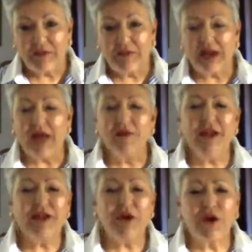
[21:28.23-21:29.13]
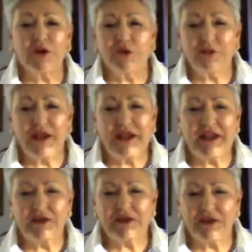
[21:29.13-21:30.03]
But I read an article many
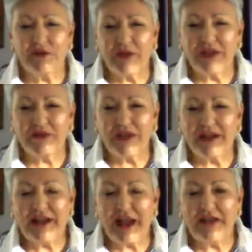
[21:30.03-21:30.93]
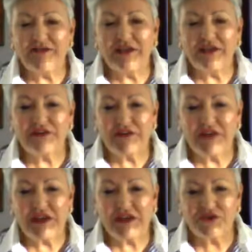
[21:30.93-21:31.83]
years ago, Michael, and I found it
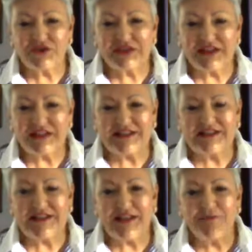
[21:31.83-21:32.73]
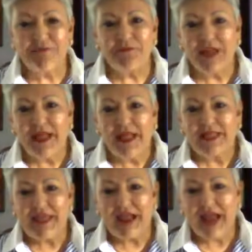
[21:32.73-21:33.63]
very interesting. It said
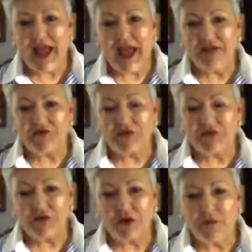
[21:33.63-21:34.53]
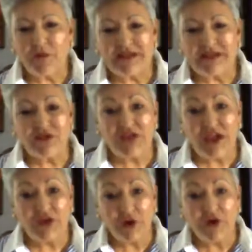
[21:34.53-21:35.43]
that on Maslow's
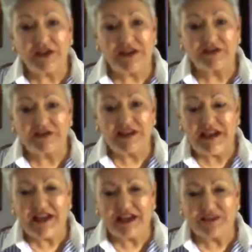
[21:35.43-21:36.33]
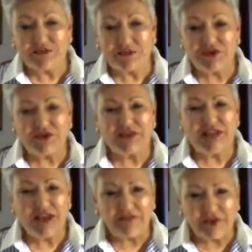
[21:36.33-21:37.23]
hierarchy of needs, which
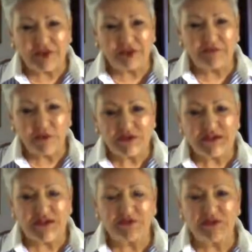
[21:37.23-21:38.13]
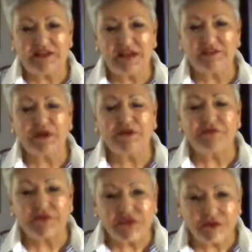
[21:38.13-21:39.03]
is having the first level is having our
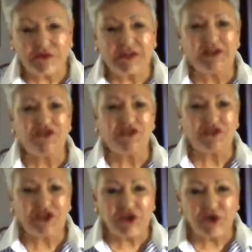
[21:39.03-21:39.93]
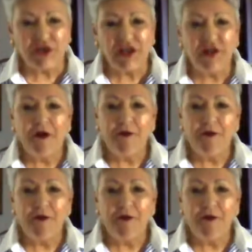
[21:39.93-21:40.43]
physical needs, our security,